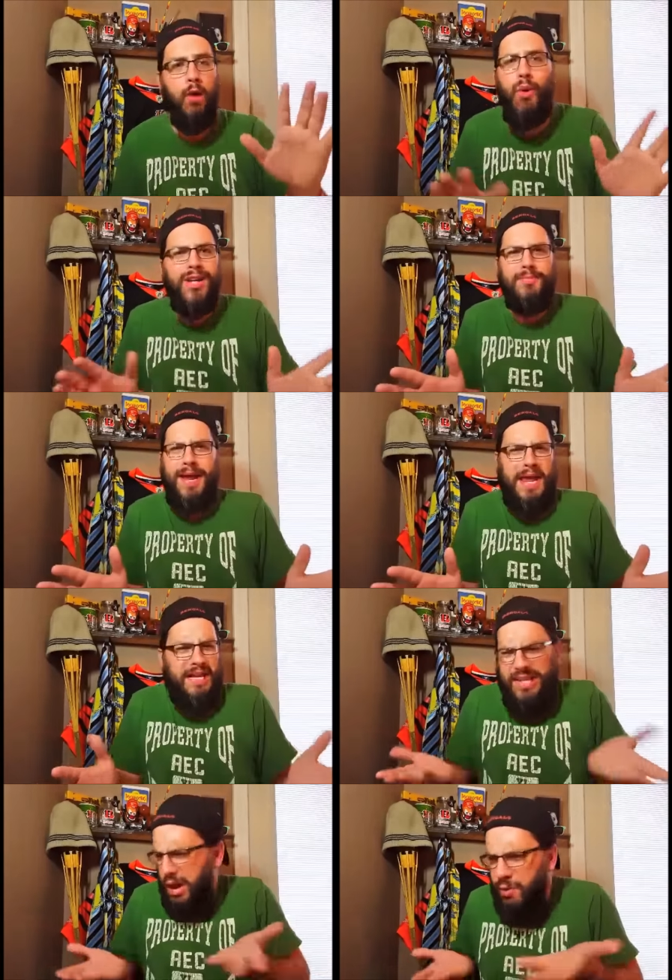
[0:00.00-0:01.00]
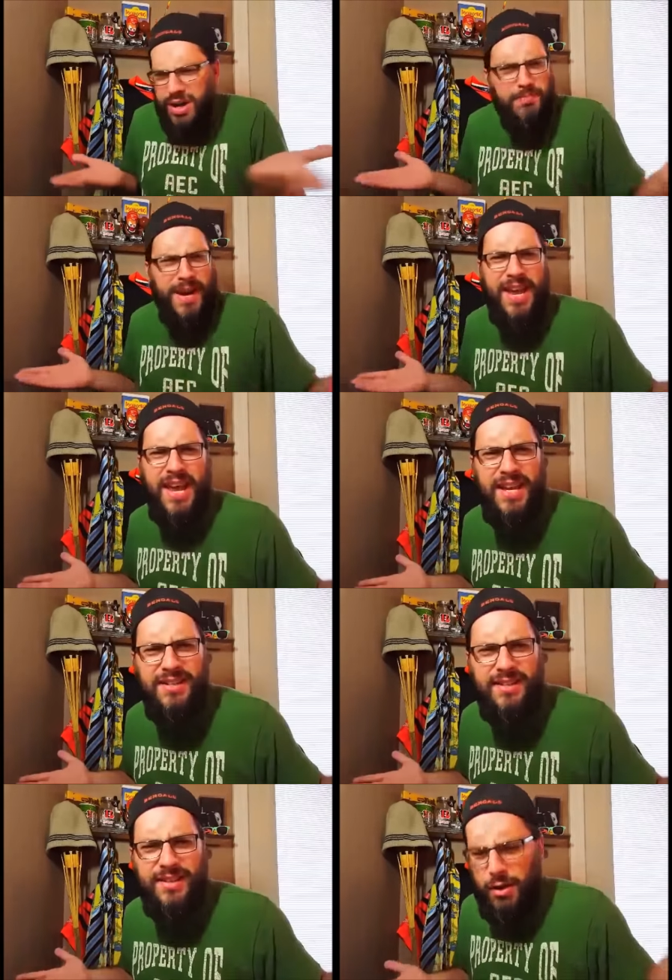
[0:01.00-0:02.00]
I washed my hands. I washed my hands.